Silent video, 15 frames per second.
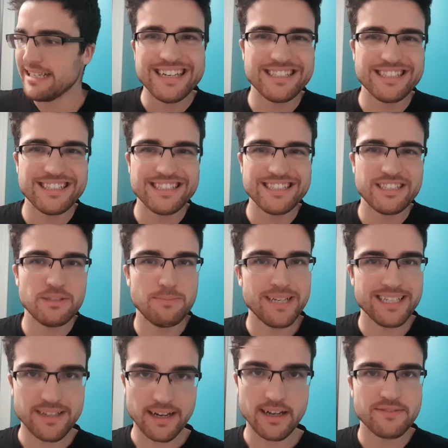
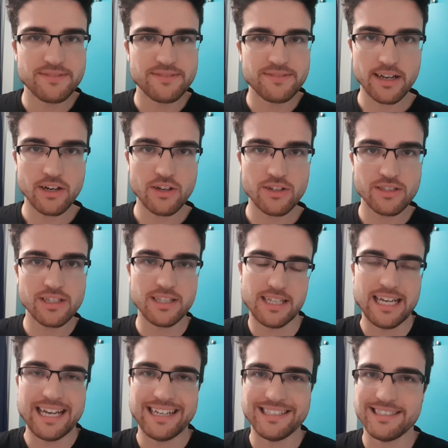intelligibility of dialogue
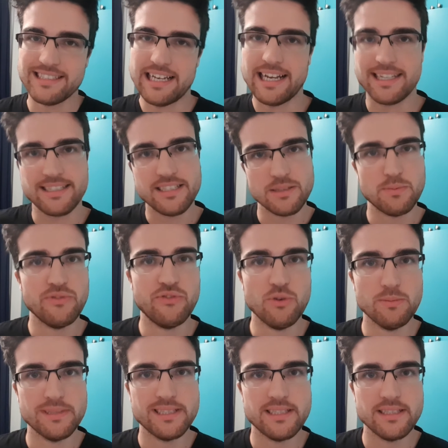and actors'
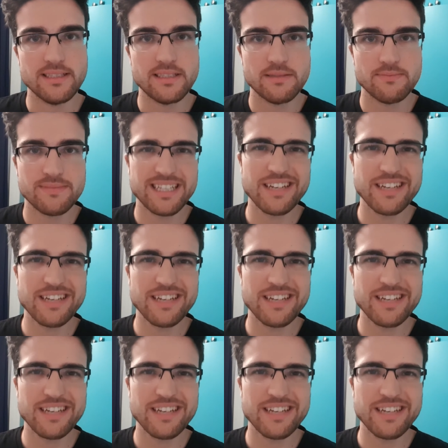performances.